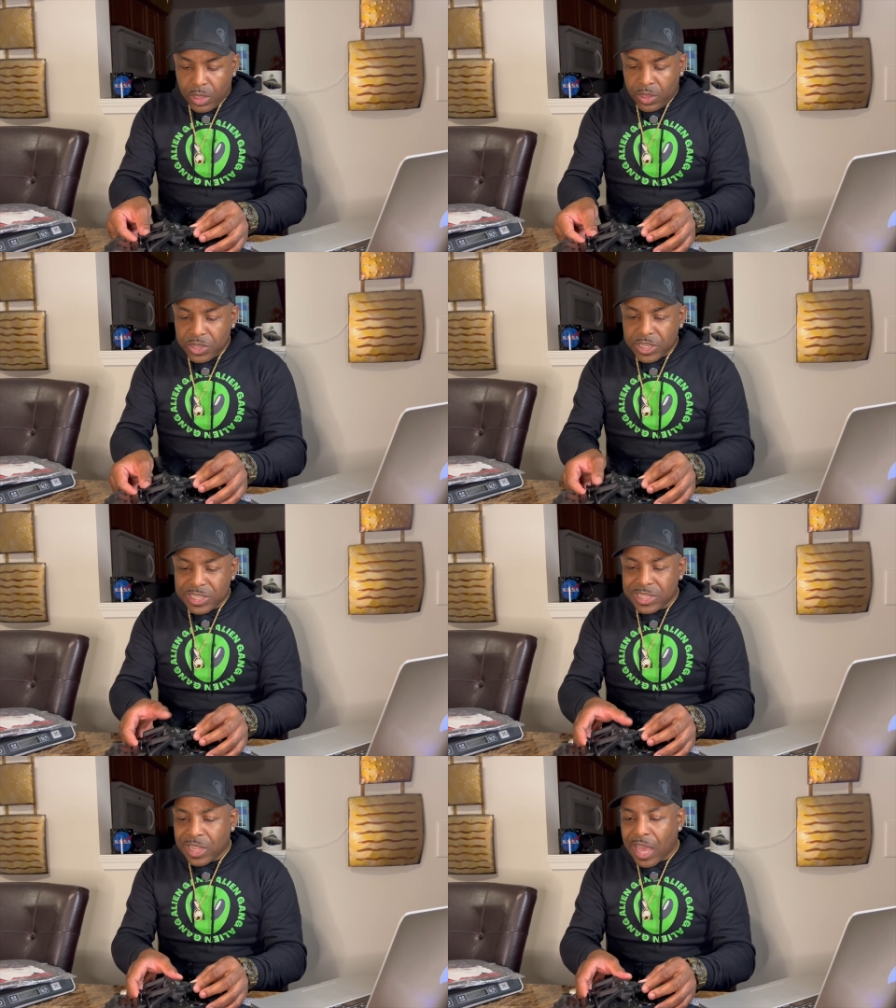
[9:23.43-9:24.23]
You just
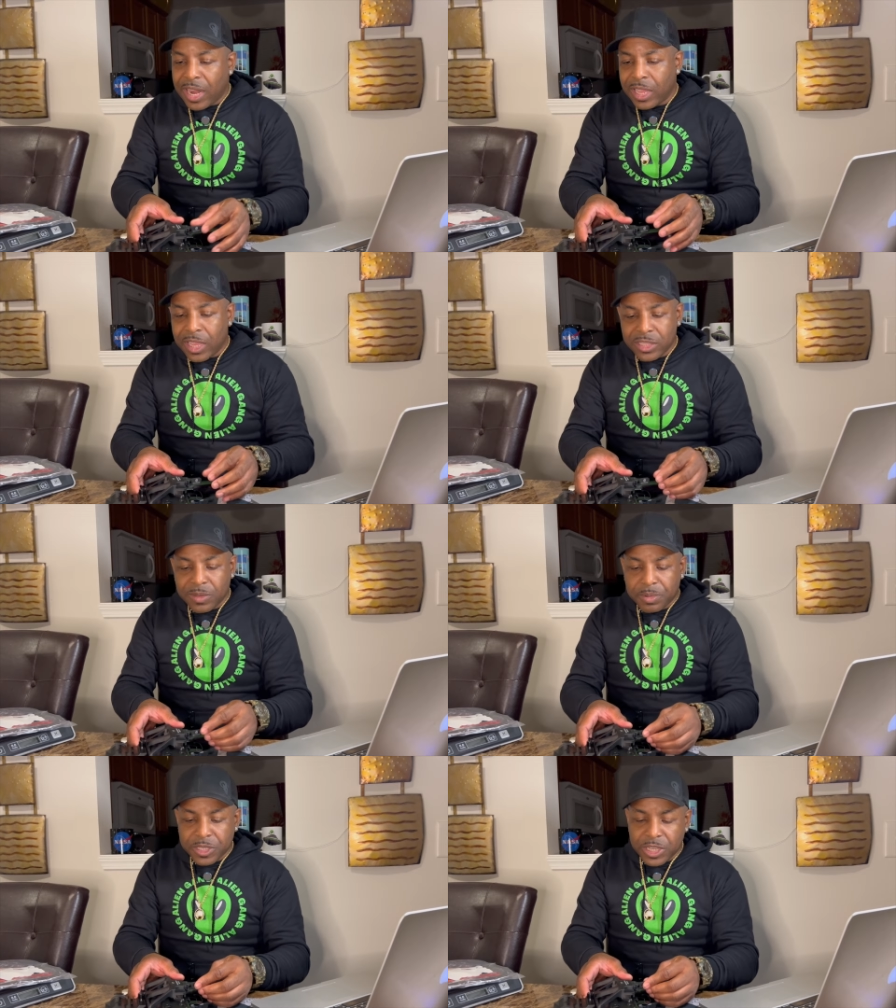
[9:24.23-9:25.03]
slide it into
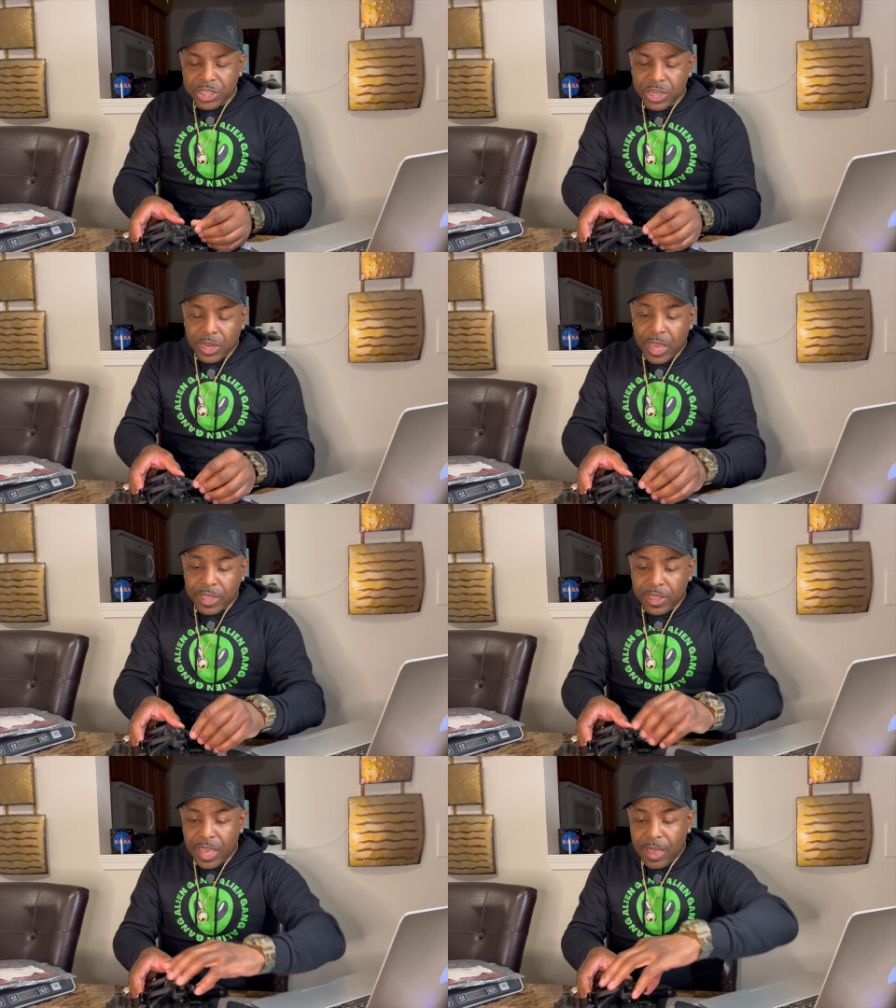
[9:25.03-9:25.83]
position
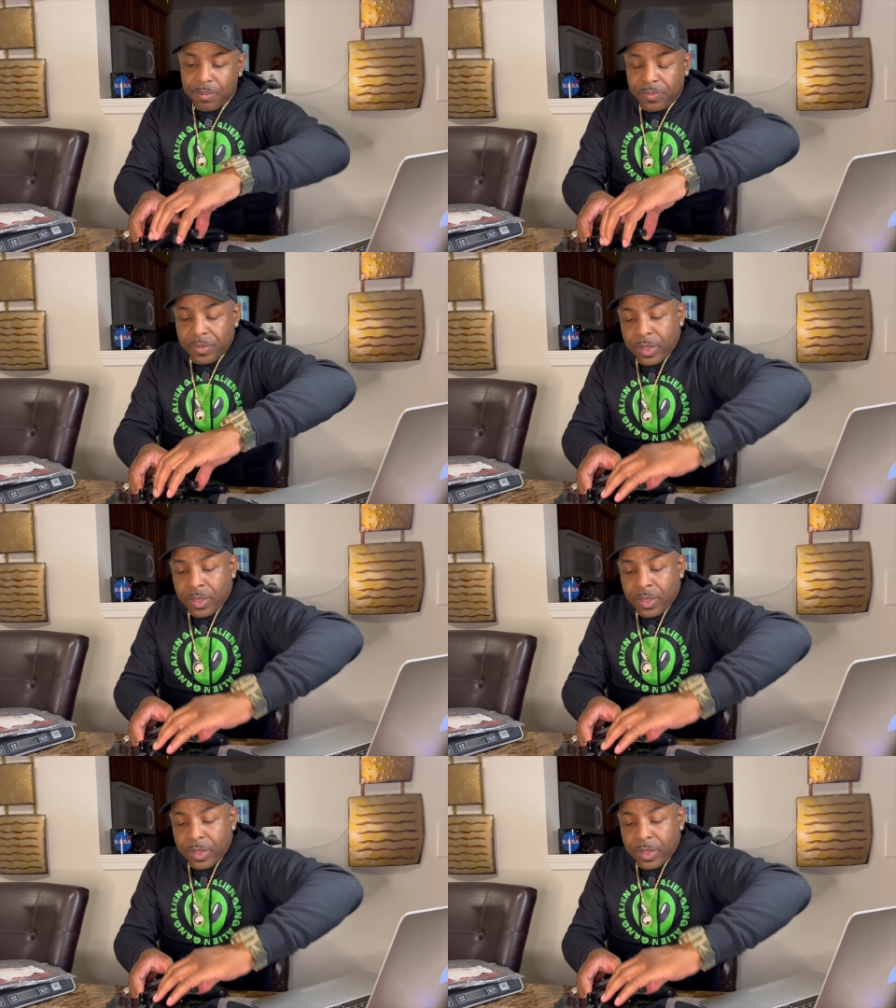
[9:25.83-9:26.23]
like that.